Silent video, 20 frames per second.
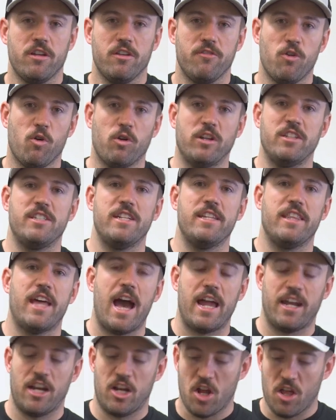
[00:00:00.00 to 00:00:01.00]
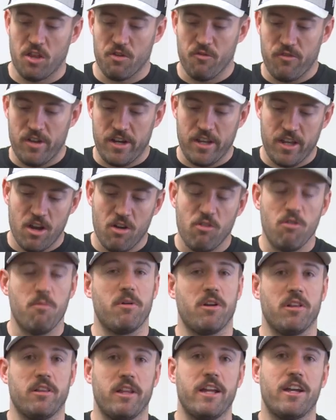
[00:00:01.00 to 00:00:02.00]
If you want to see that in another video, we'll
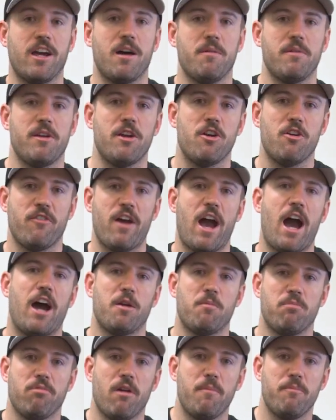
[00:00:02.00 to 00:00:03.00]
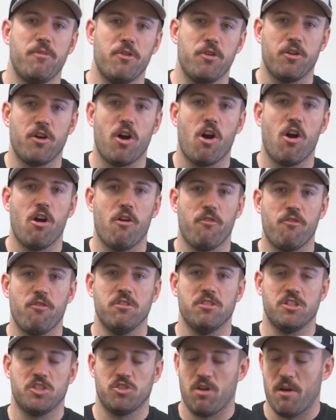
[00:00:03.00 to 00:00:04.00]
put a link up here of how to prep your car
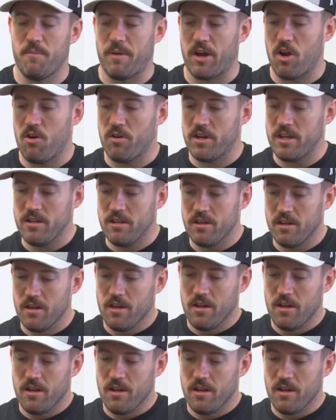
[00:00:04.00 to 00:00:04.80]
for a ceramic coating.